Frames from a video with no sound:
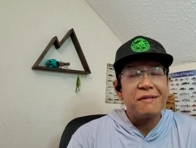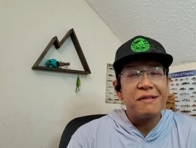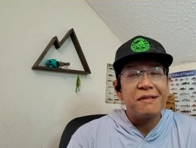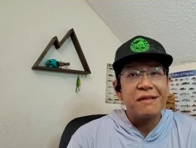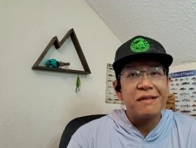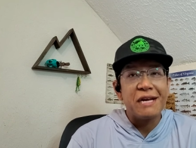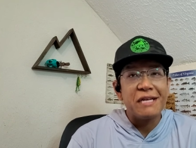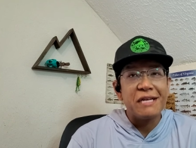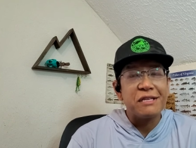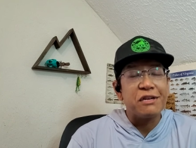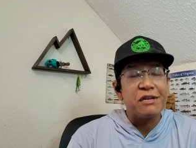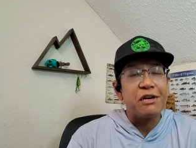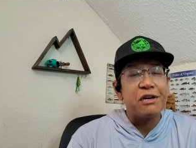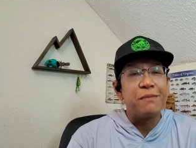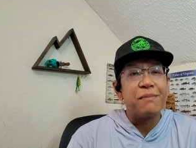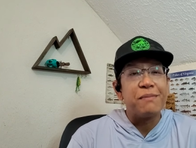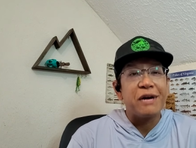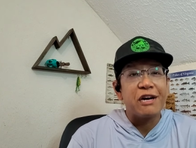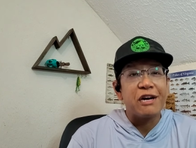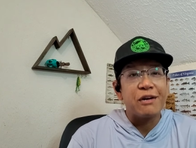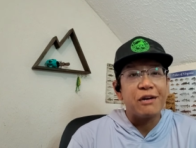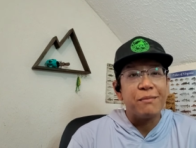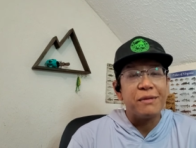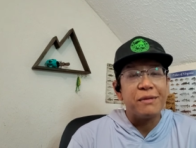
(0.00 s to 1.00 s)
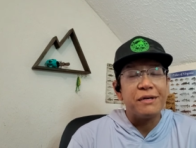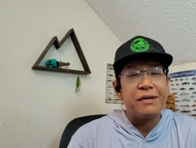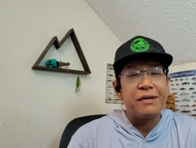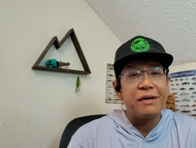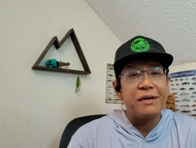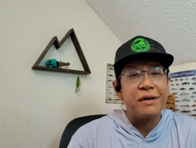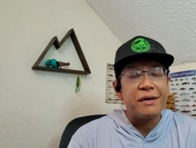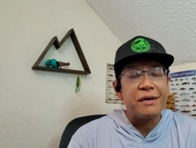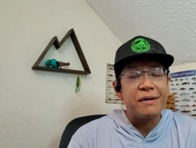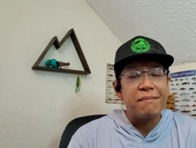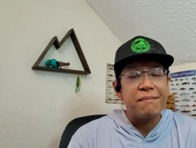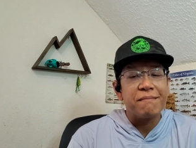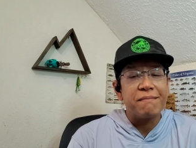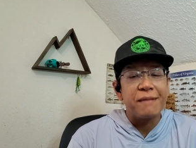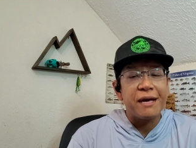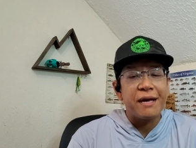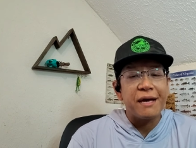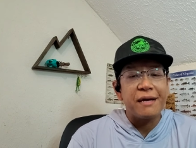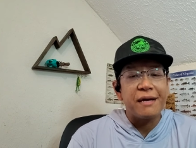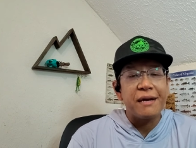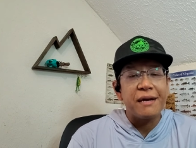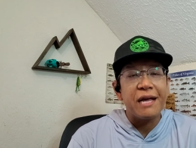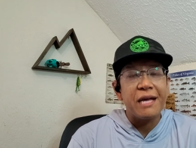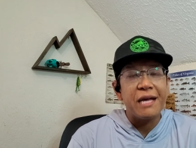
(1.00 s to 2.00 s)
not Gunpowder, but uh,
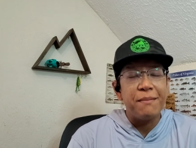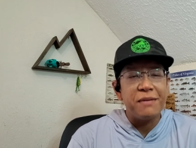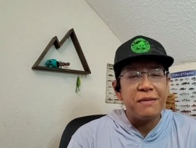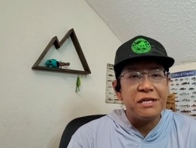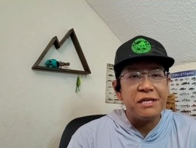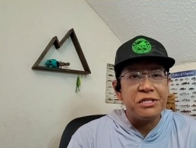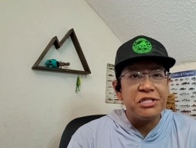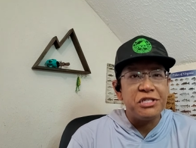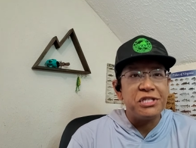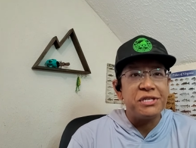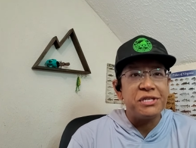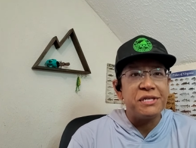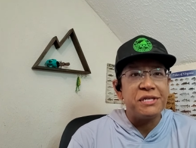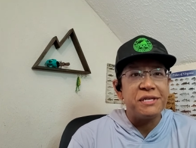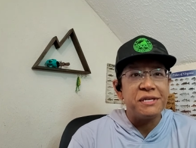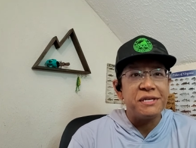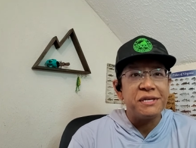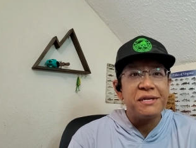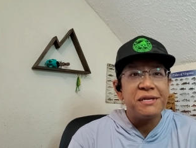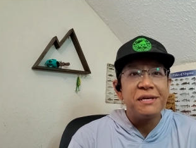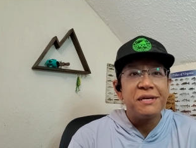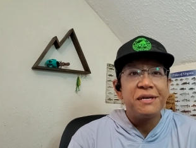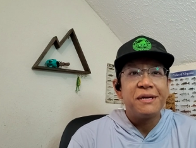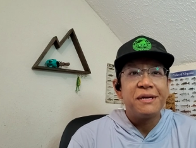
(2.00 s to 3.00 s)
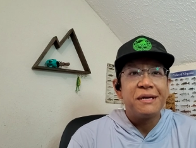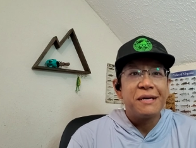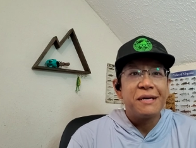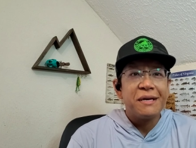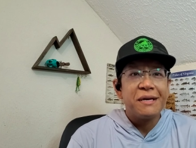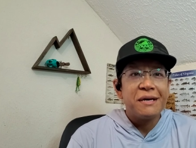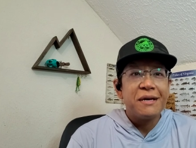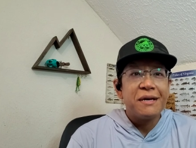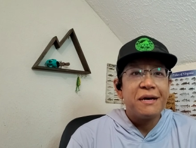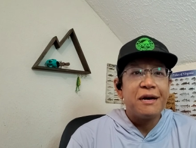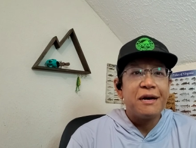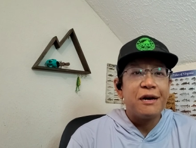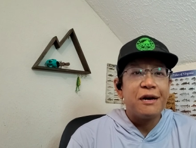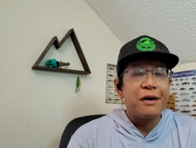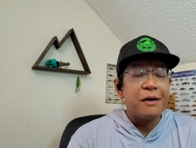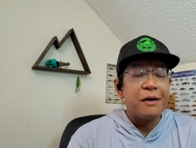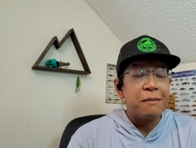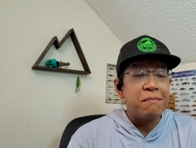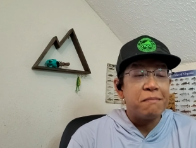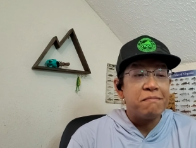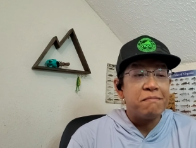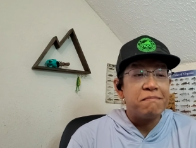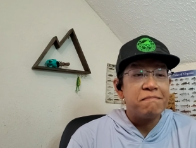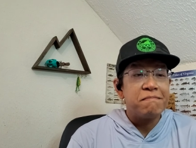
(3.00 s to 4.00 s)
at A P G.
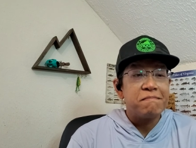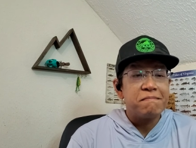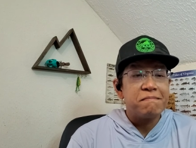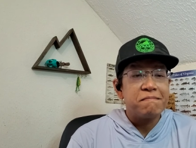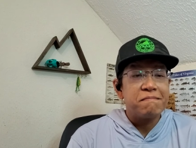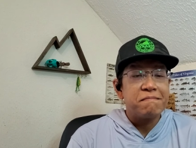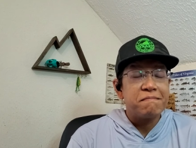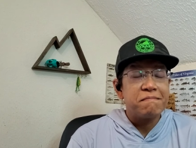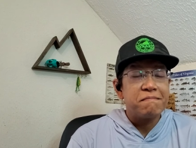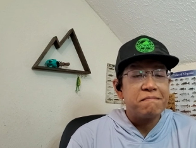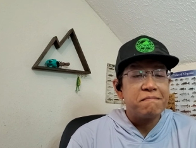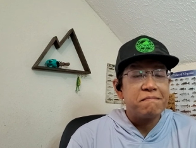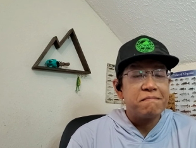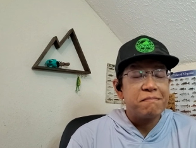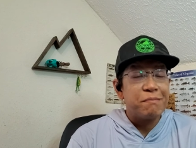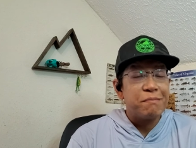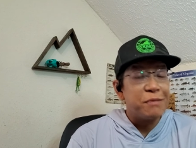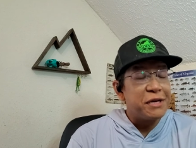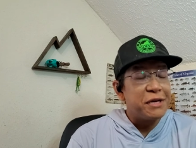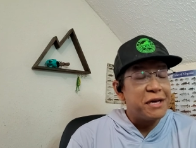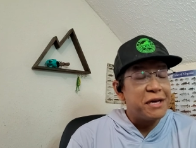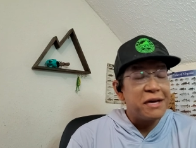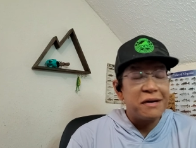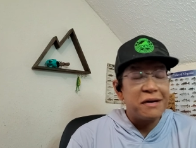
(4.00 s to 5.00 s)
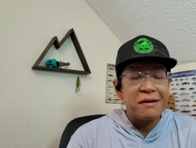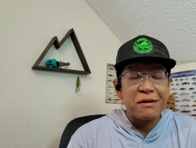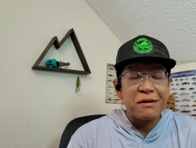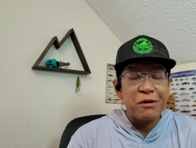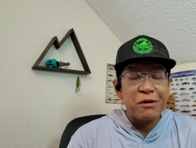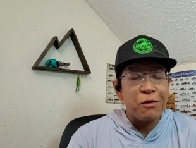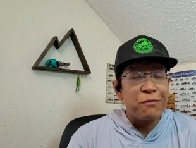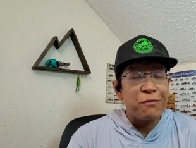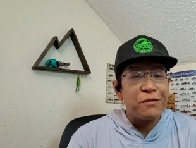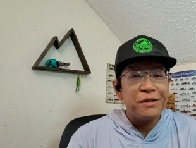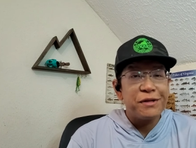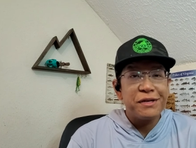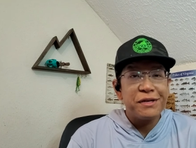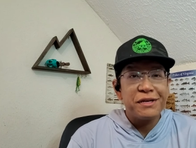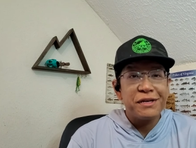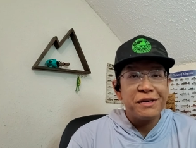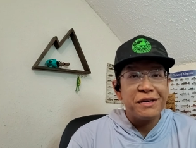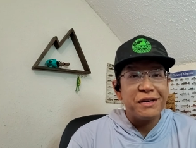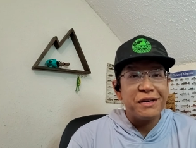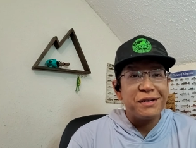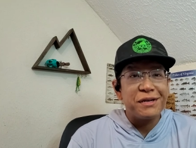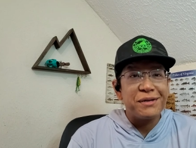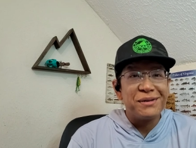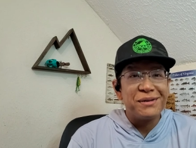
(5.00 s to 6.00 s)
Um, but yeah, hopefully.
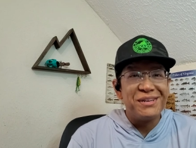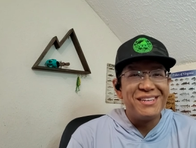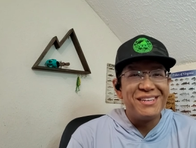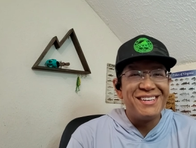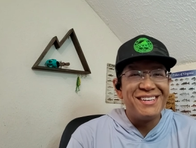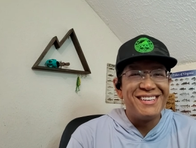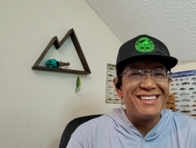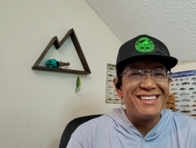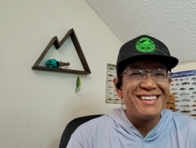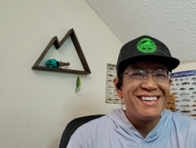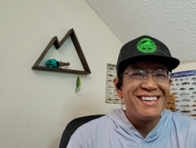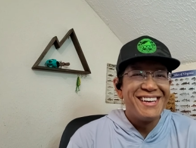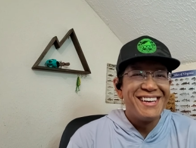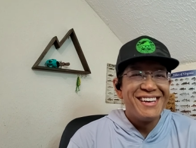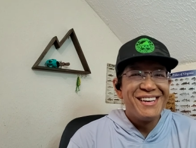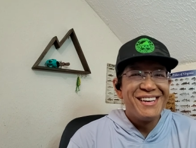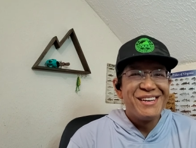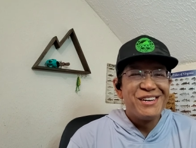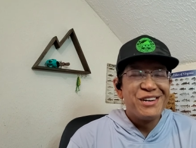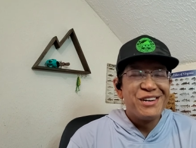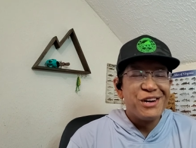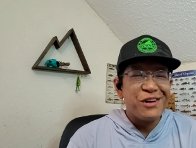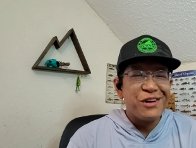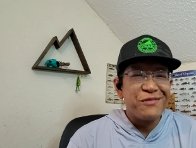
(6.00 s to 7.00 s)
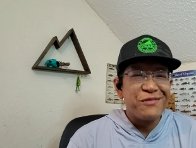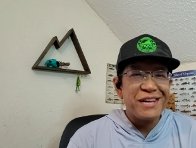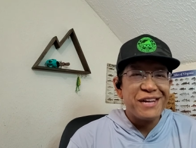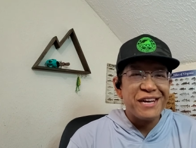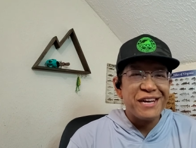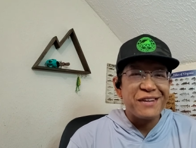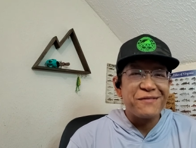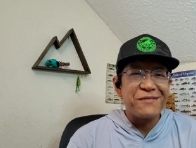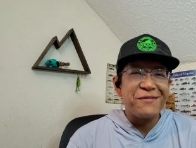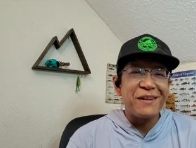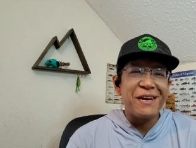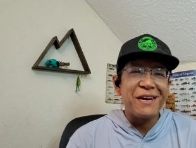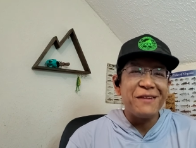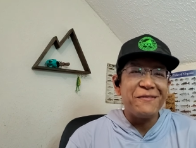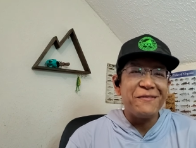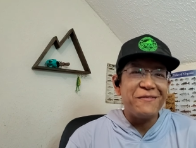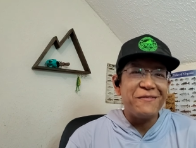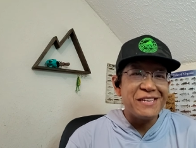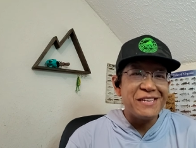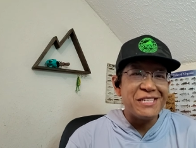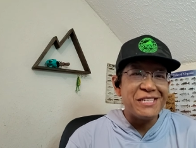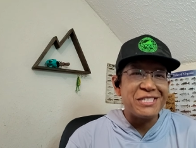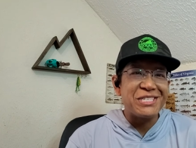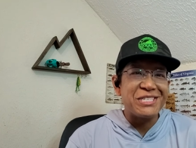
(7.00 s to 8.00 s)
Uh, Hopefully I can find
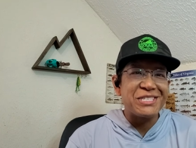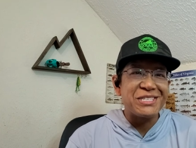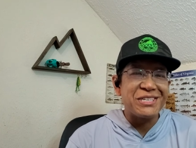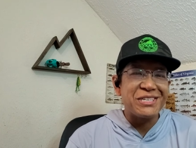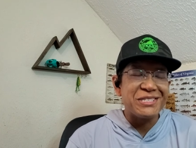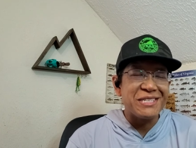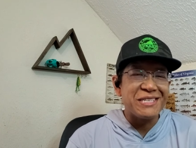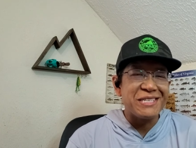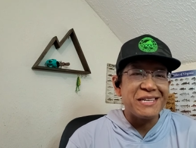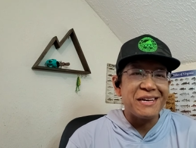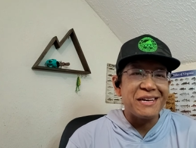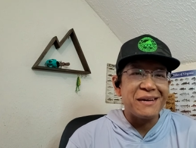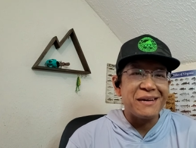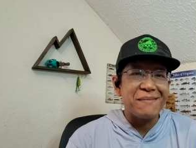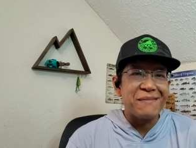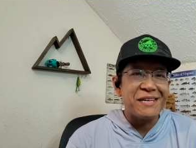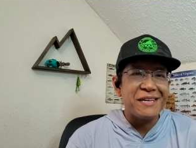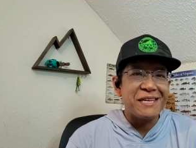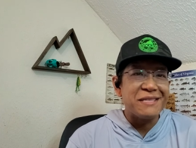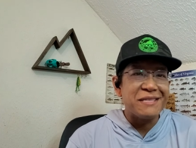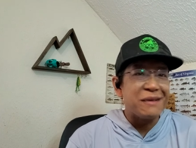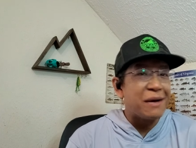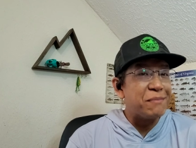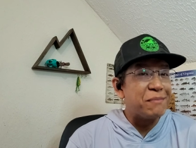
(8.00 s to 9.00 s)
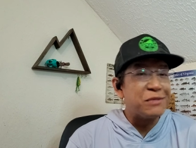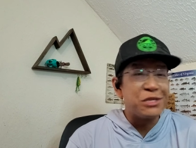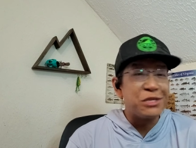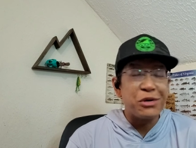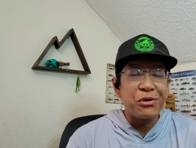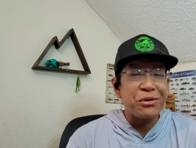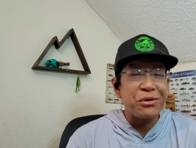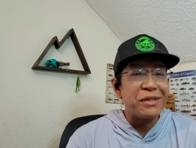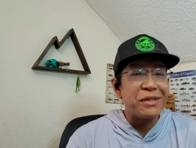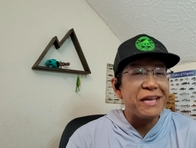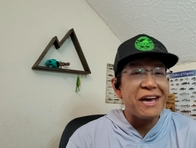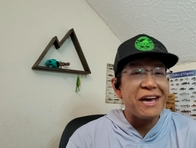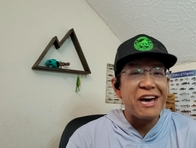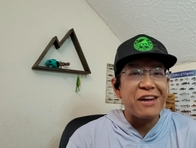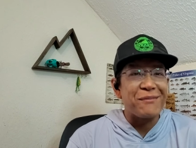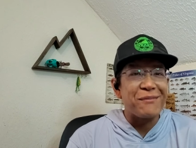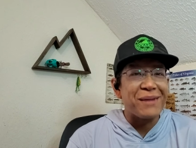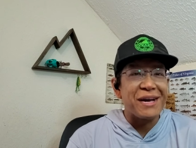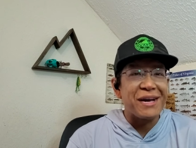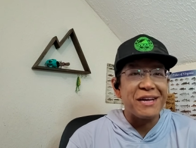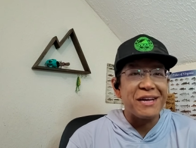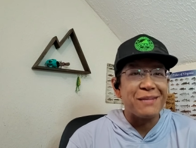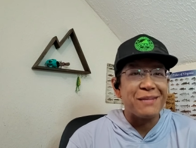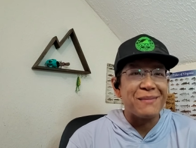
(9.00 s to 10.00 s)
fish, because I'm, I'm totally out of
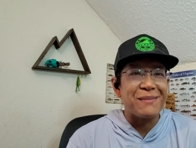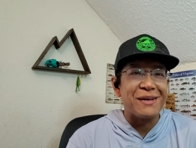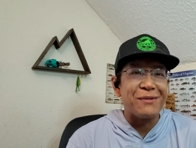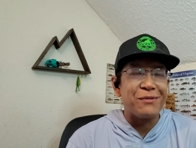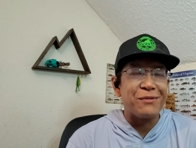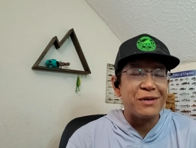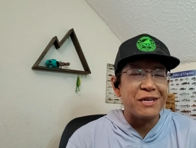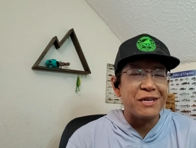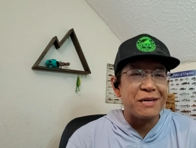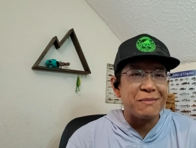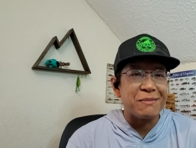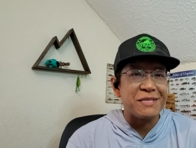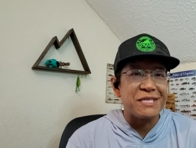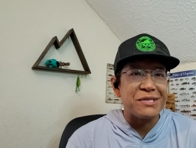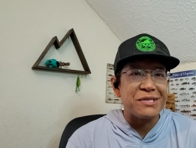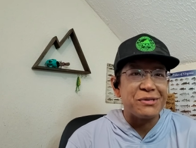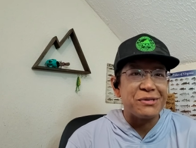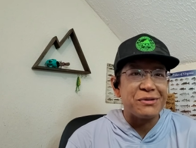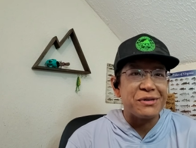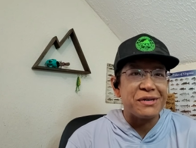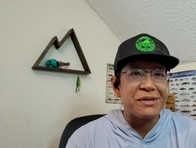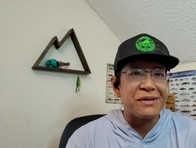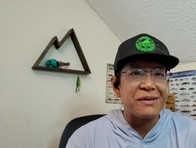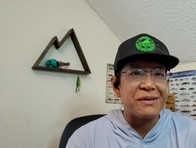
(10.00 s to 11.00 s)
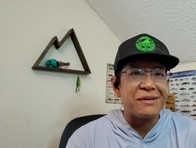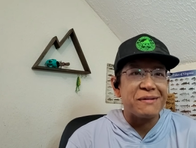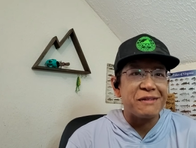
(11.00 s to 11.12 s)
my element when it comes to, uh,